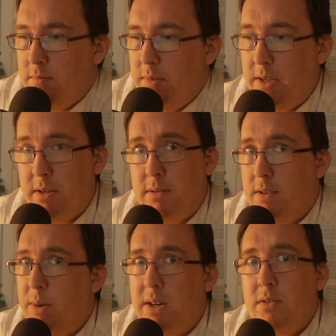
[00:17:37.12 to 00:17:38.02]
video
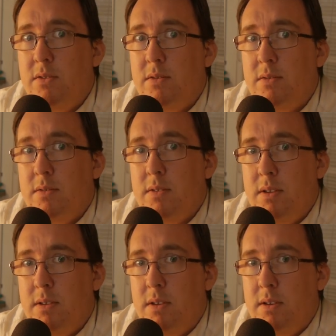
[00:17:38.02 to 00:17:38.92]
about
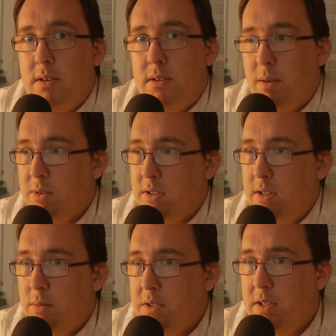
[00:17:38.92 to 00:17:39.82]
the
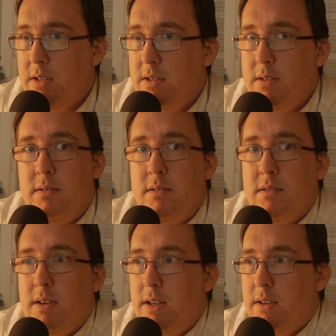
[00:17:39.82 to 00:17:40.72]
Yamazaki whiskey
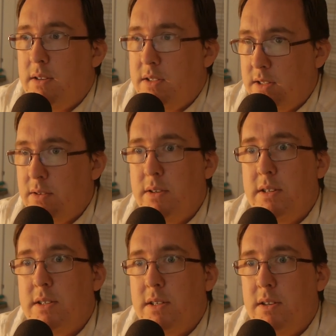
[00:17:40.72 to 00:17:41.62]
and
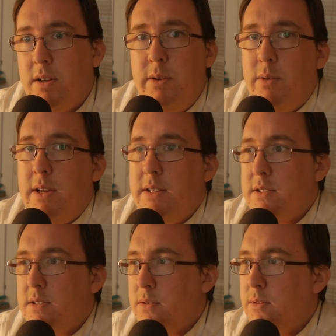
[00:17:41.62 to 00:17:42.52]
distilleries and how it
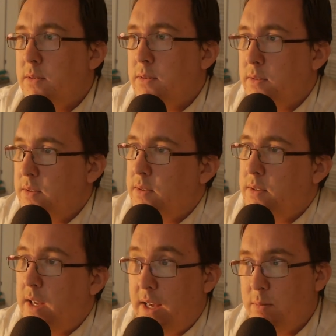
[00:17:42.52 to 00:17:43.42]
relates to
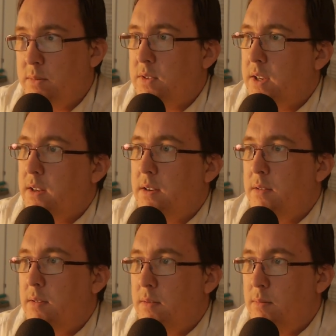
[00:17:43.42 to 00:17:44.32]
games
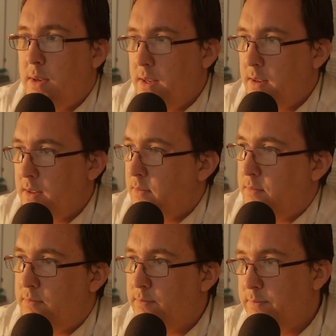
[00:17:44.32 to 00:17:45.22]
and me and